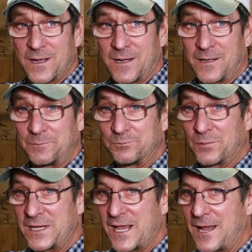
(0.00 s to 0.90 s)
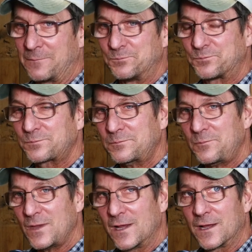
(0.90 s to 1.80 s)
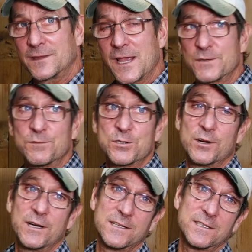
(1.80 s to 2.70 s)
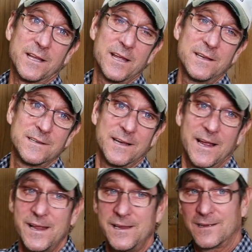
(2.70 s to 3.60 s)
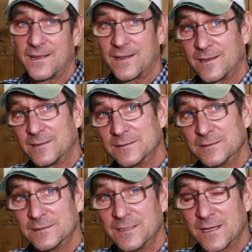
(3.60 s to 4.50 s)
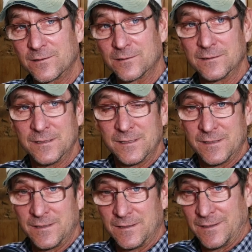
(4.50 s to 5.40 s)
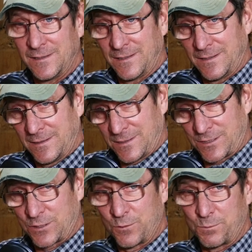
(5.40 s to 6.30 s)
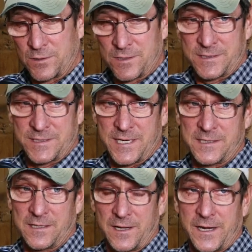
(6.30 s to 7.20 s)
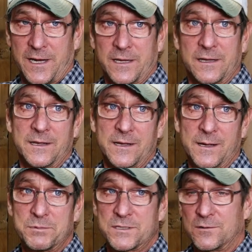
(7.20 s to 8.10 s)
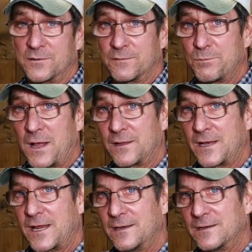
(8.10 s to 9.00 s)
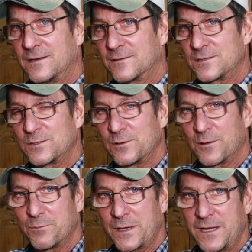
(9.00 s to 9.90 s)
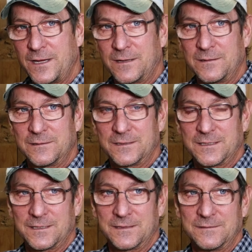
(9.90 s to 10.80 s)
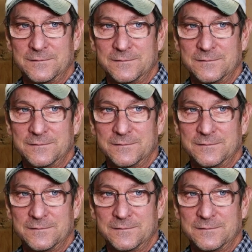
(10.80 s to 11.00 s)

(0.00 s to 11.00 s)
Um, but yeah, uh, thanks for joining us again today. Uh, another super titillating episode of Pollinate here at Studio B at uh,